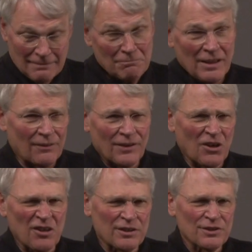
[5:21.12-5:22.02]
you know, that
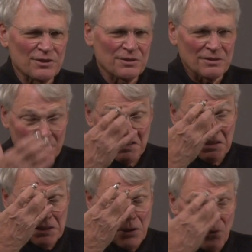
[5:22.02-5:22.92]
aren't as,
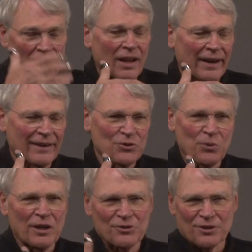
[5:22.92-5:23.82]
that don't like as
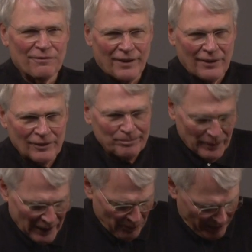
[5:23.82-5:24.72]
well as their favorite.
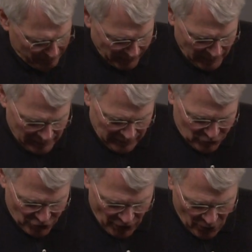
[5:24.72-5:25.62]
But anyway,
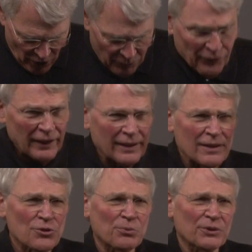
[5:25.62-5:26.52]
so hopefully
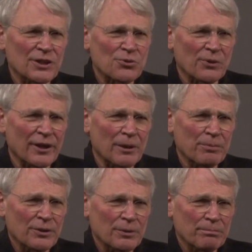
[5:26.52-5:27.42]
this will help
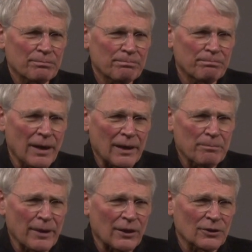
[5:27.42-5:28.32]
you to
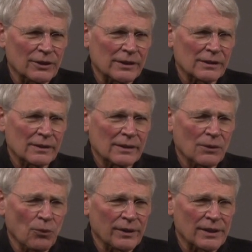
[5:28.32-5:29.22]
better learn
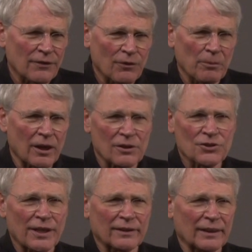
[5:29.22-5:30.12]
what the different models
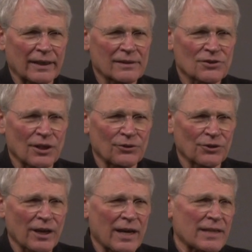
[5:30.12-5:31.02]
sound like. So you
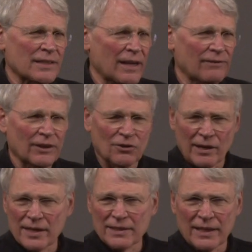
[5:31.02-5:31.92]
guys have a
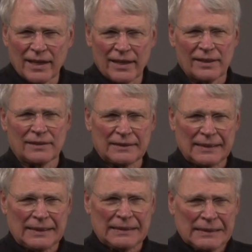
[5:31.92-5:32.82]
great day and
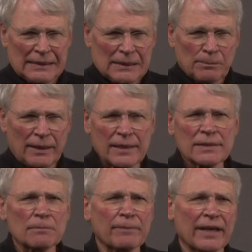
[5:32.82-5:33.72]
play
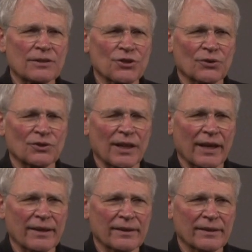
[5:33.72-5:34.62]
some banjo today.